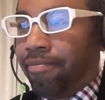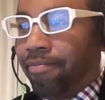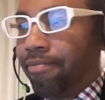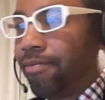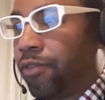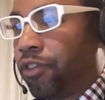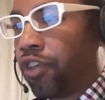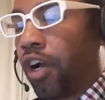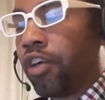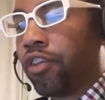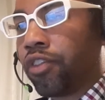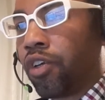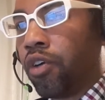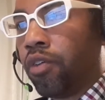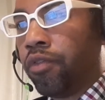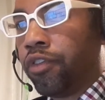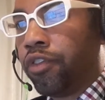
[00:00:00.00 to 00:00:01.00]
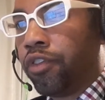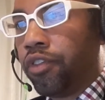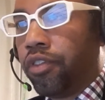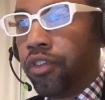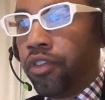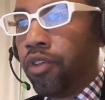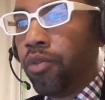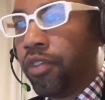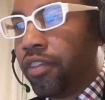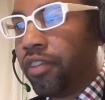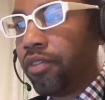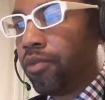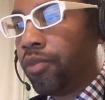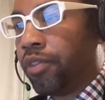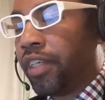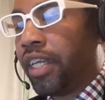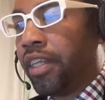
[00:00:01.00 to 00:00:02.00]
SARS-CoV-2
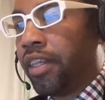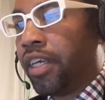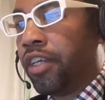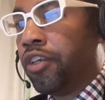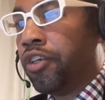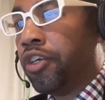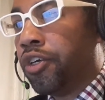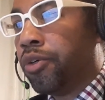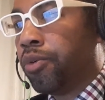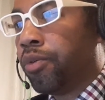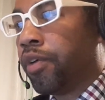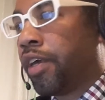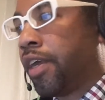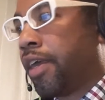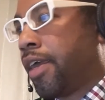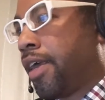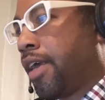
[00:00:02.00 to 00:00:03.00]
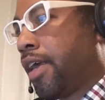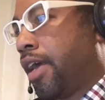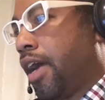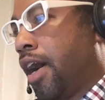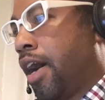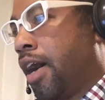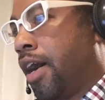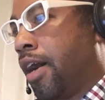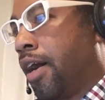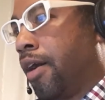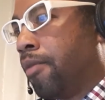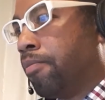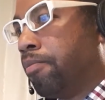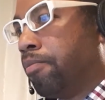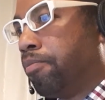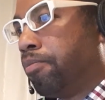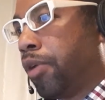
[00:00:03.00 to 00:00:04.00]
was anything new.
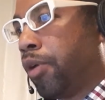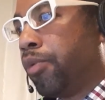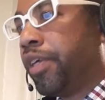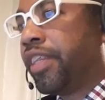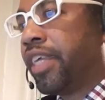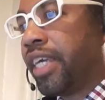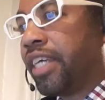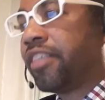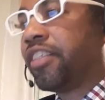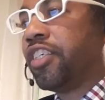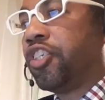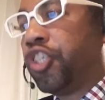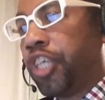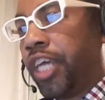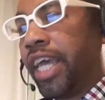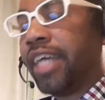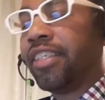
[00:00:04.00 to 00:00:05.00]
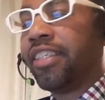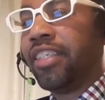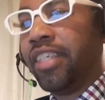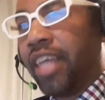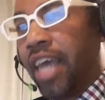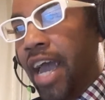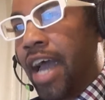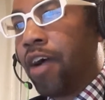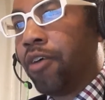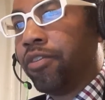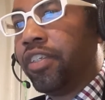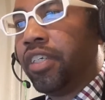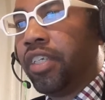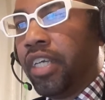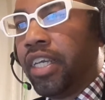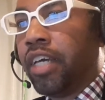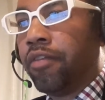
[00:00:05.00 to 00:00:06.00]
But we think it's a chance now to
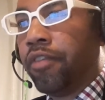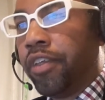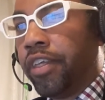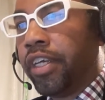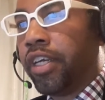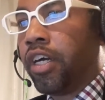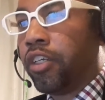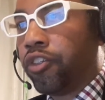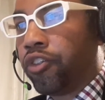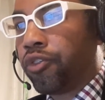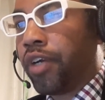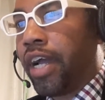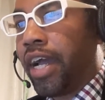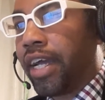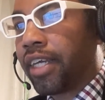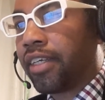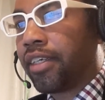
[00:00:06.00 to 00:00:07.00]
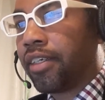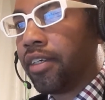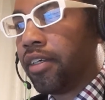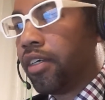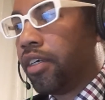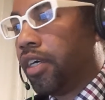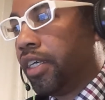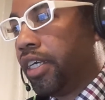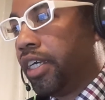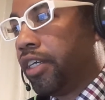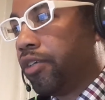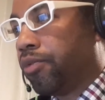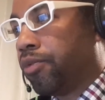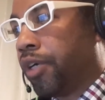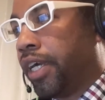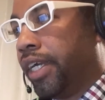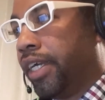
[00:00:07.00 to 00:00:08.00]
get everything on track and get it
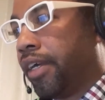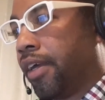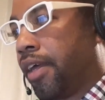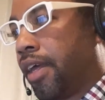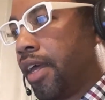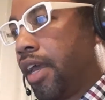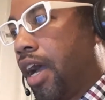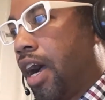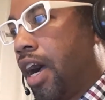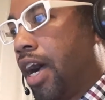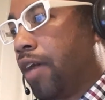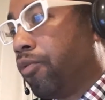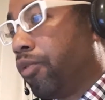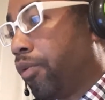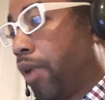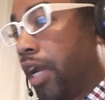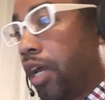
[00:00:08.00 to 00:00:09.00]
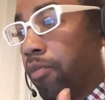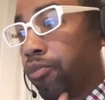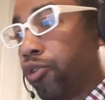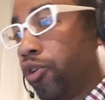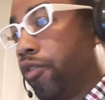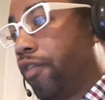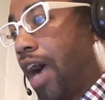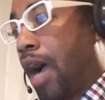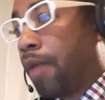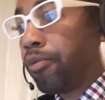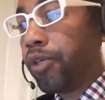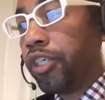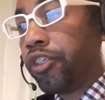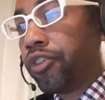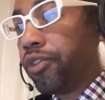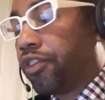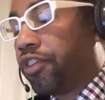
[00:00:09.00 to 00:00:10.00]
right. We want to improve
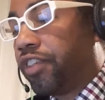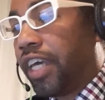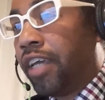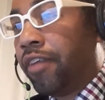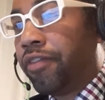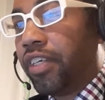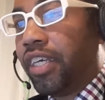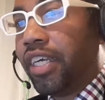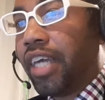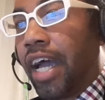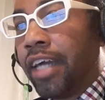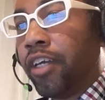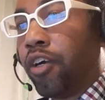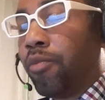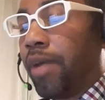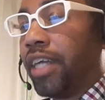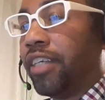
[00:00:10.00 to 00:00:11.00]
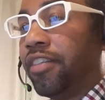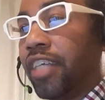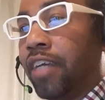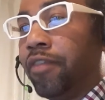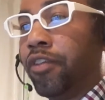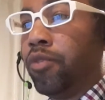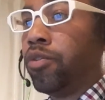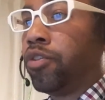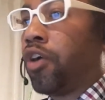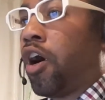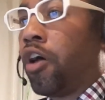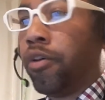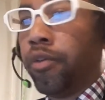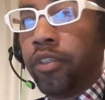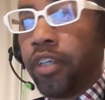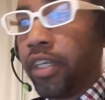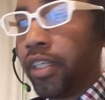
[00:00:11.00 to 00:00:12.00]
operational safety. I know my safety was
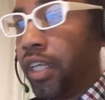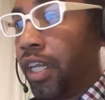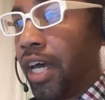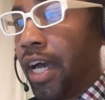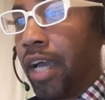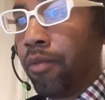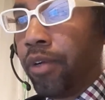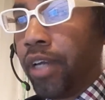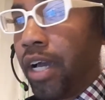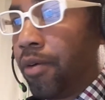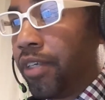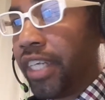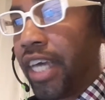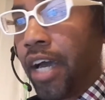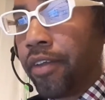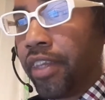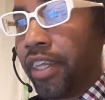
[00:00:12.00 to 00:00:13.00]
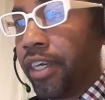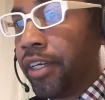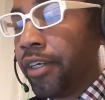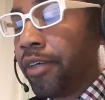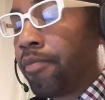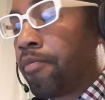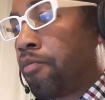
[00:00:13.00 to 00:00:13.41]
always on the line when I was out there.